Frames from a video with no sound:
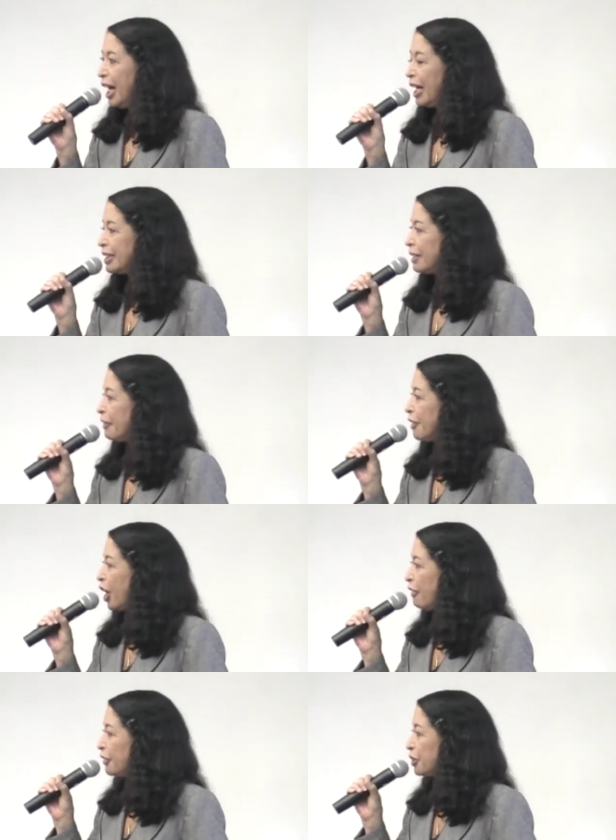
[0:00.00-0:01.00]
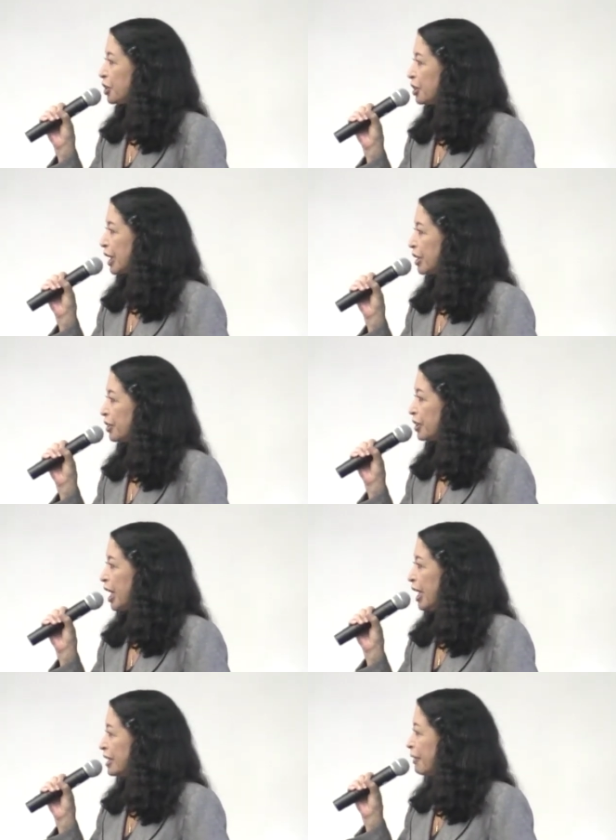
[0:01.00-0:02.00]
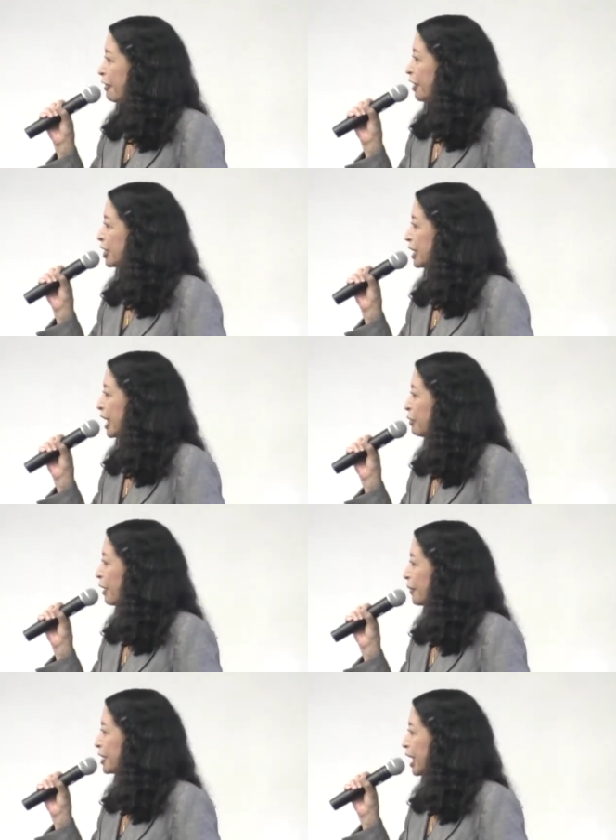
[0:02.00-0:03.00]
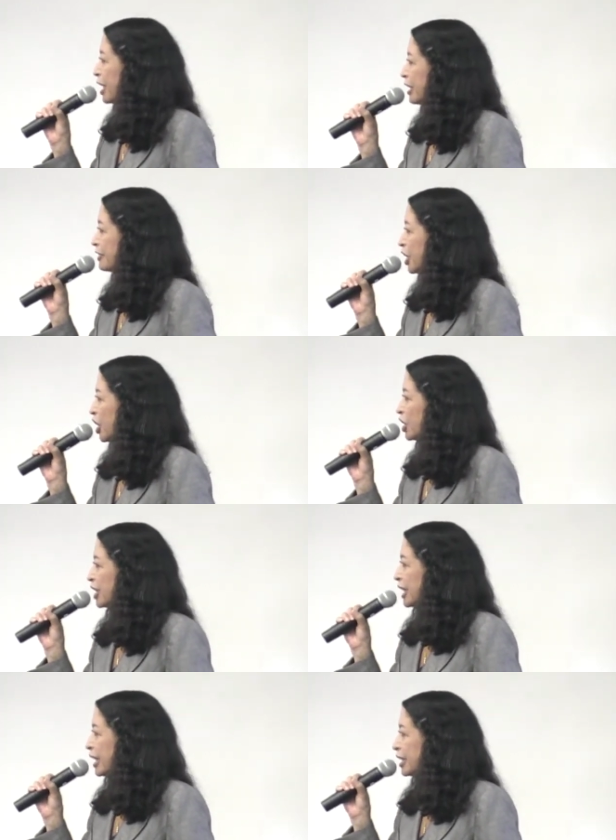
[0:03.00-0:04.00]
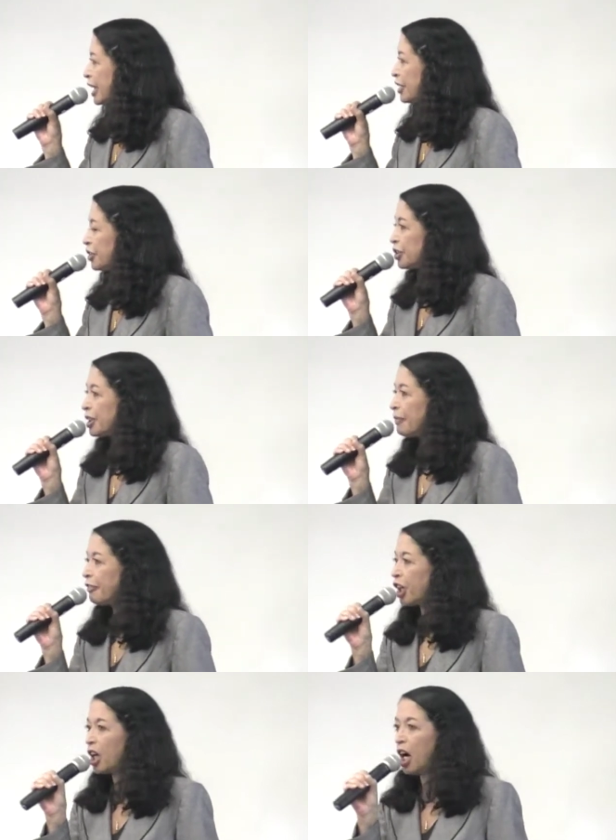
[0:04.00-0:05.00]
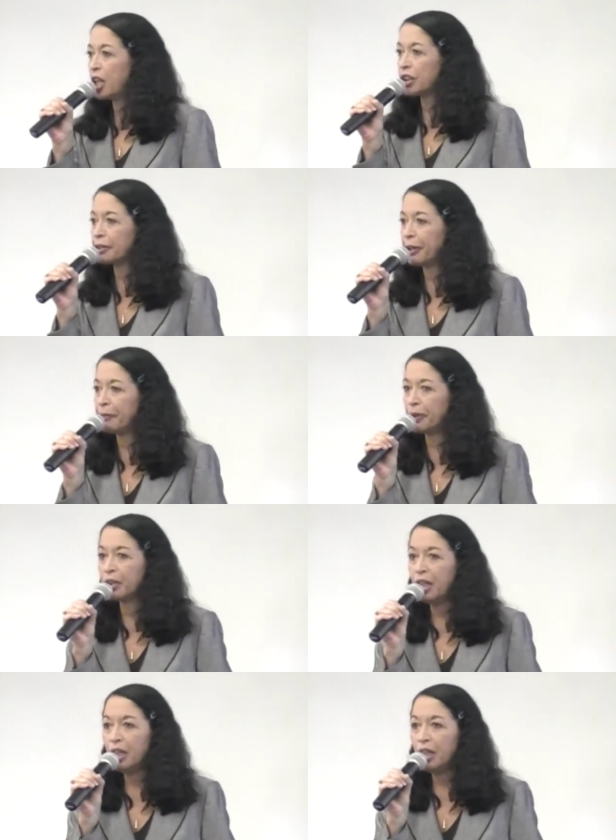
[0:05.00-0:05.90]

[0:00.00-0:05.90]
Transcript: at some of our future leaders, some of our state representatives and our state senators, some of our congresspeople,